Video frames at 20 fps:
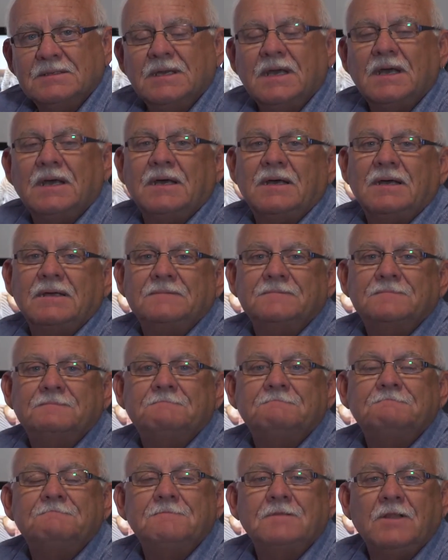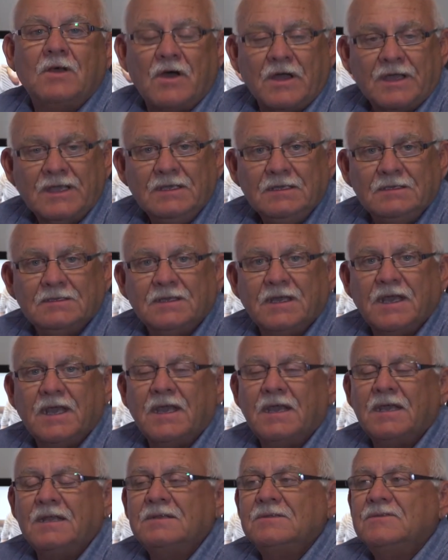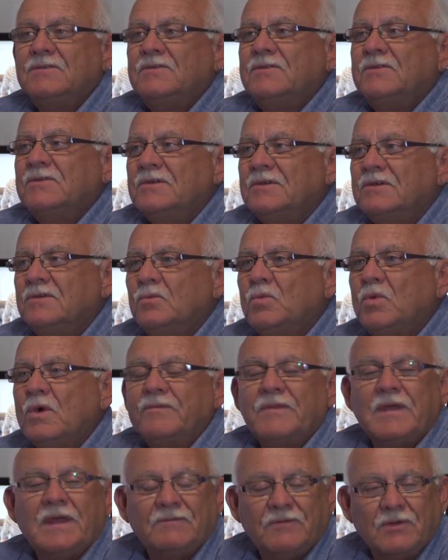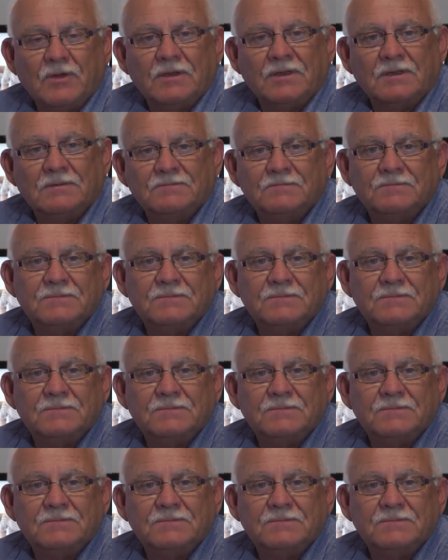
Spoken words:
are like and what they've got to